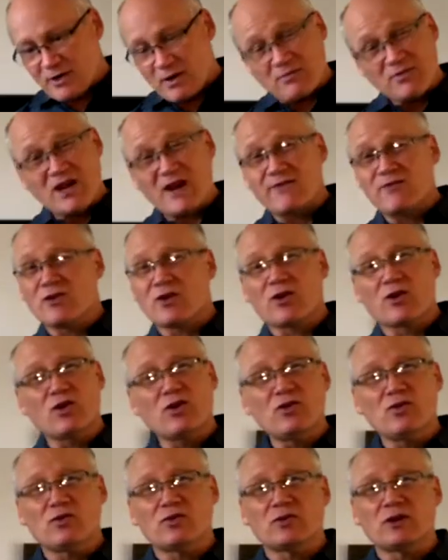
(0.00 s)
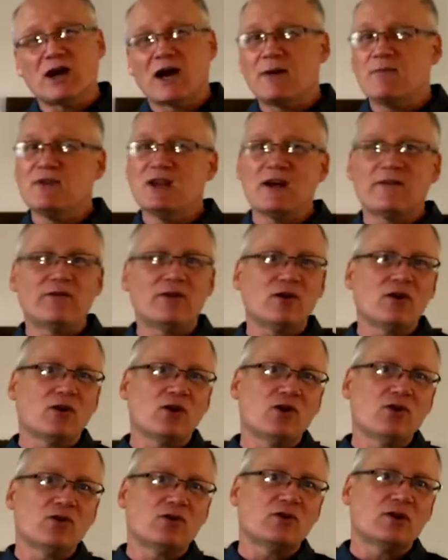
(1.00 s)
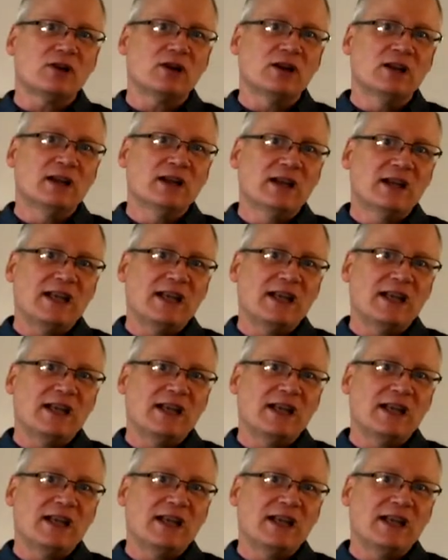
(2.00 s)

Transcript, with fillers: and I'm never alone. I'm never alone.